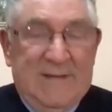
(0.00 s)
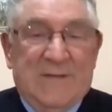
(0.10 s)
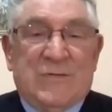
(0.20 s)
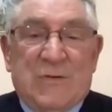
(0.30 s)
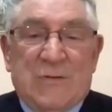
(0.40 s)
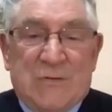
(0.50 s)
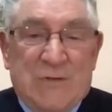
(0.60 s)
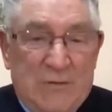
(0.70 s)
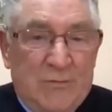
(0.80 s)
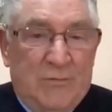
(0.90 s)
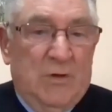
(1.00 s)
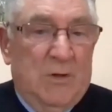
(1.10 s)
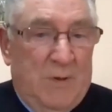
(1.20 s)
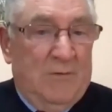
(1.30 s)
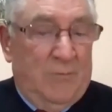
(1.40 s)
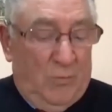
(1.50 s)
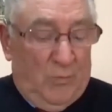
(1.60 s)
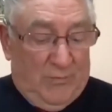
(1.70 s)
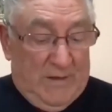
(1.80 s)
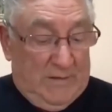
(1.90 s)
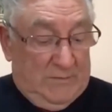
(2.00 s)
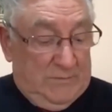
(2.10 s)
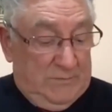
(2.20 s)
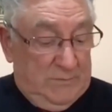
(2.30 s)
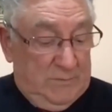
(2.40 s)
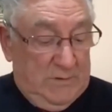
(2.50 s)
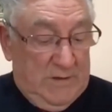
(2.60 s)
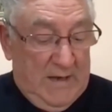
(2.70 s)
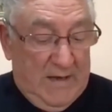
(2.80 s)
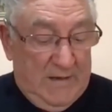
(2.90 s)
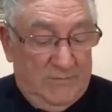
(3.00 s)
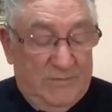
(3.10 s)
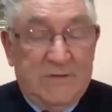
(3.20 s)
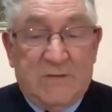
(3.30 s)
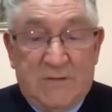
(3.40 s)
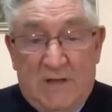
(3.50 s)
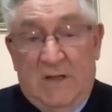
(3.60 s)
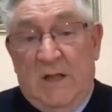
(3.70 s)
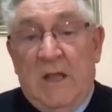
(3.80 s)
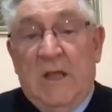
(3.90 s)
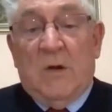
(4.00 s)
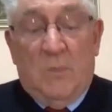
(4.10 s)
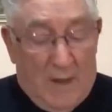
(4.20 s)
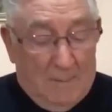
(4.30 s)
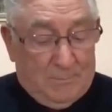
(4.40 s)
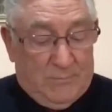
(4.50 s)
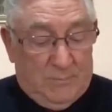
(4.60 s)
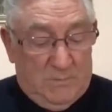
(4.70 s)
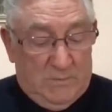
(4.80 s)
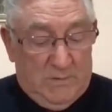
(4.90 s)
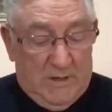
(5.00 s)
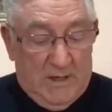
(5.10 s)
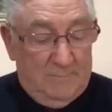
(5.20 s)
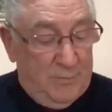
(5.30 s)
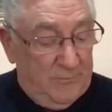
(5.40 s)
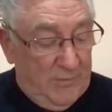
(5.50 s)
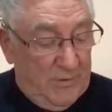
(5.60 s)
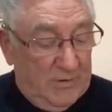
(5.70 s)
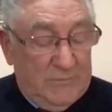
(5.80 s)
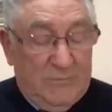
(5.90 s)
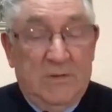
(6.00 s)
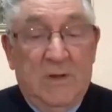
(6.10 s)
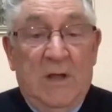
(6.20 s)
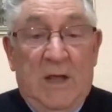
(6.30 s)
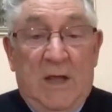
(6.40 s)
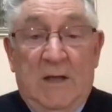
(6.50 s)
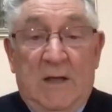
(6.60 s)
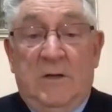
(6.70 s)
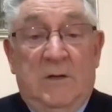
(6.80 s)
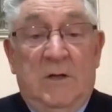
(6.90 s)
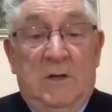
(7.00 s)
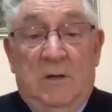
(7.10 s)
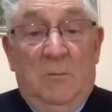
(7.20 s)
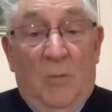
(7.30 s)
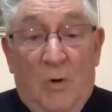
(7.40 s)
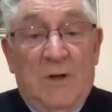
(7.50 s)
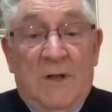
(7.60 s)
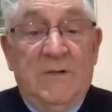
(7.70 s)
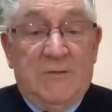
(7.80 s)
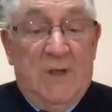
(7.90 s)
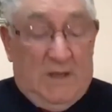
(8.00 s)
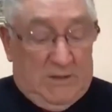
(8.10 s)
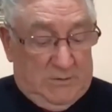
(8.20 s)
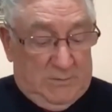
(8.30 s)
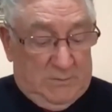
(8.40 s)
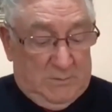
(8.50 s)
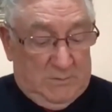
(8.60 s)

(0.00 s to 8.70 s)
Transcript: is deceitful above all things and is exceedingly corrupt and perverse and mortally sick.